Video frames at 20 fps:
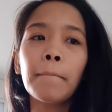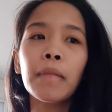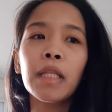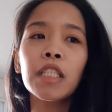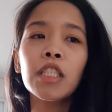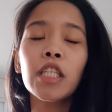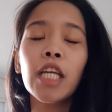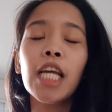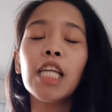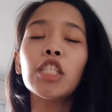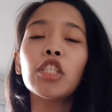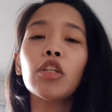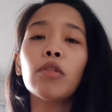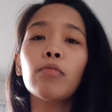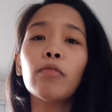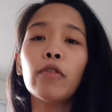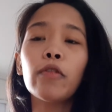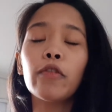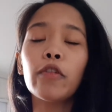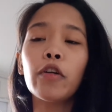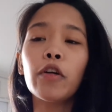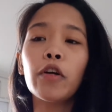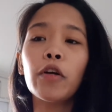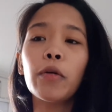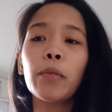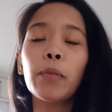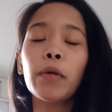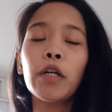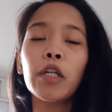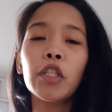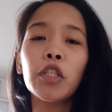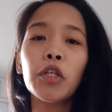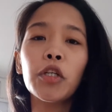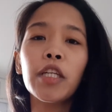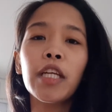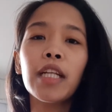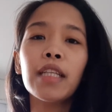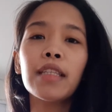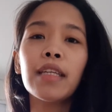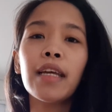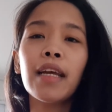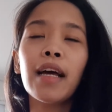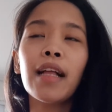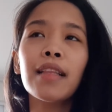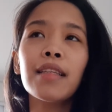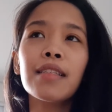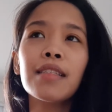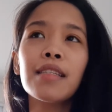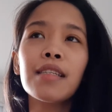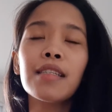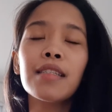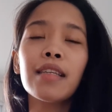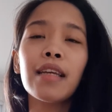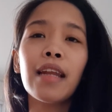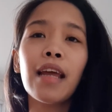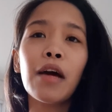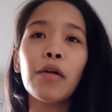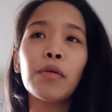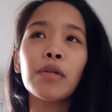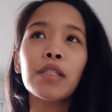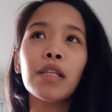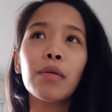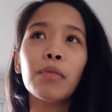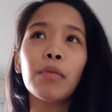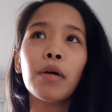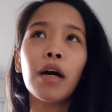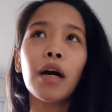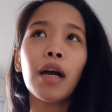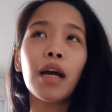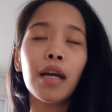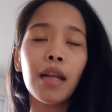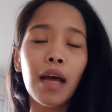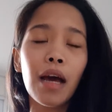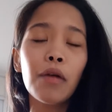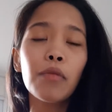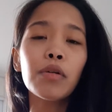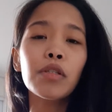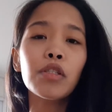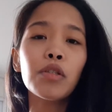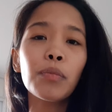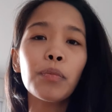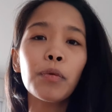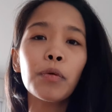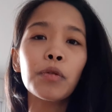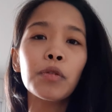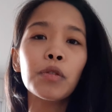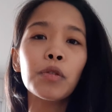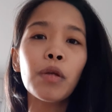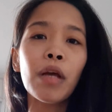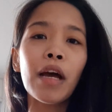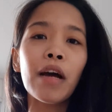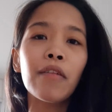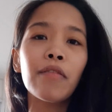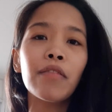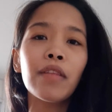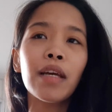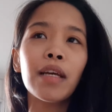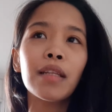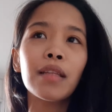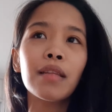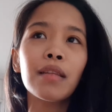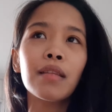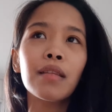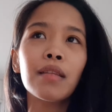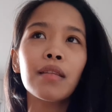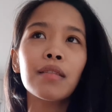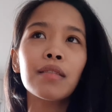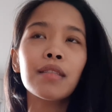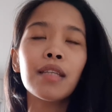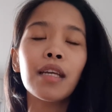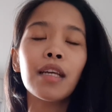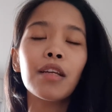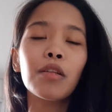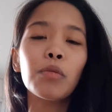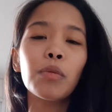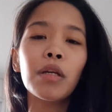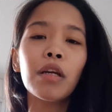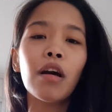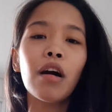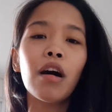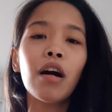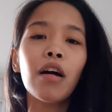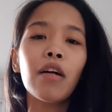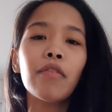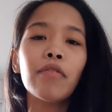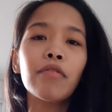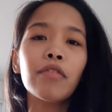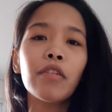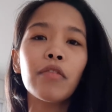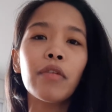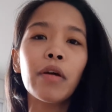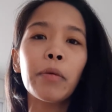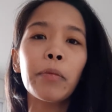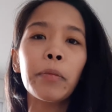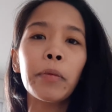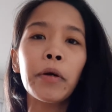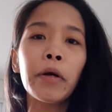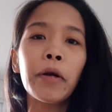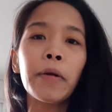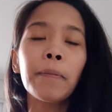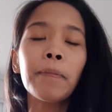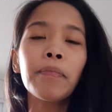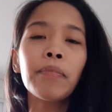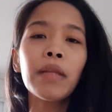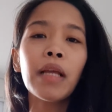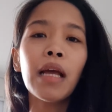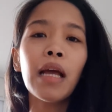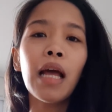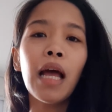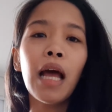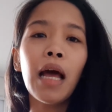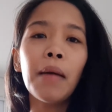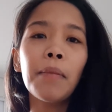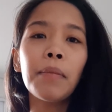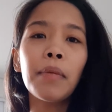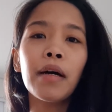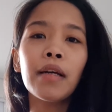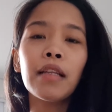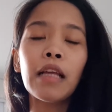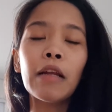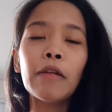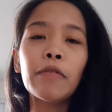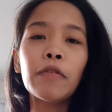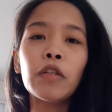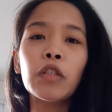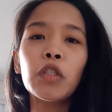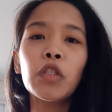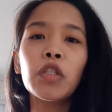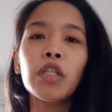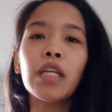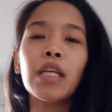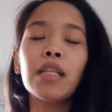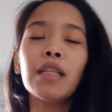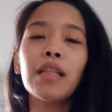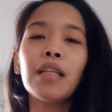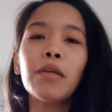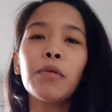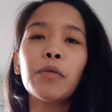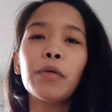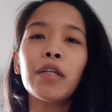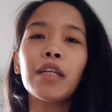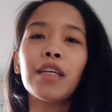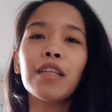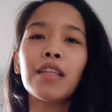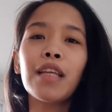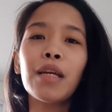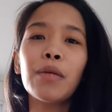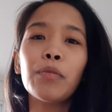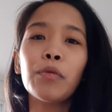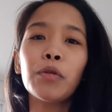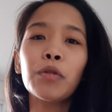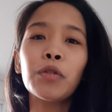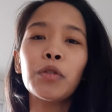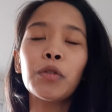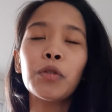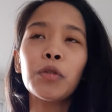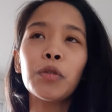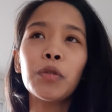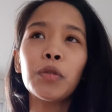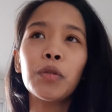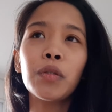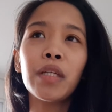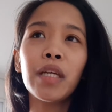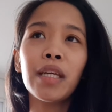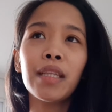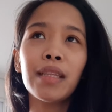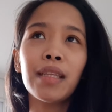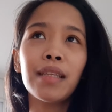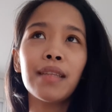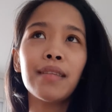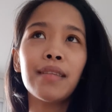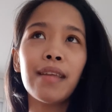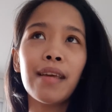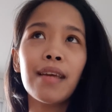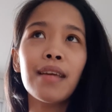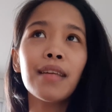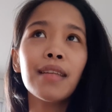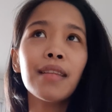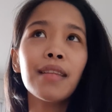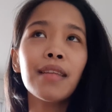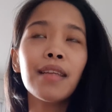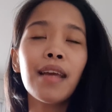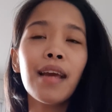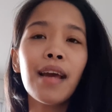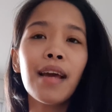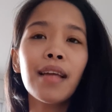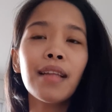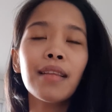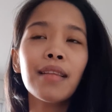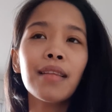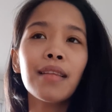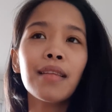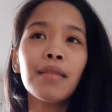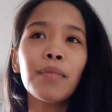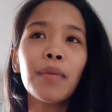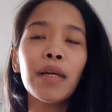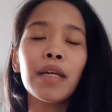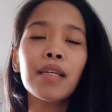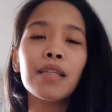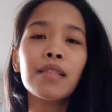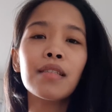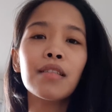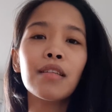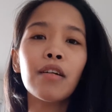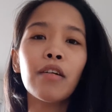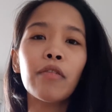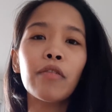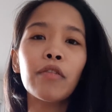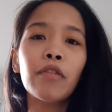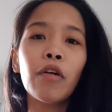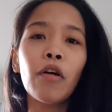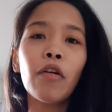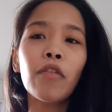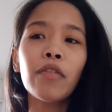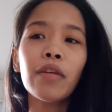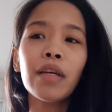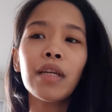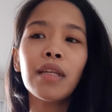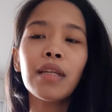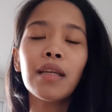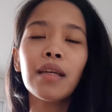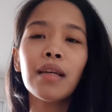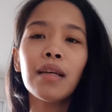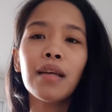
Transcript: schedule for peritoneal dialysis, and I was supposed to have that second week of November, but unfortunately we're not able to get a date yet because of COVID.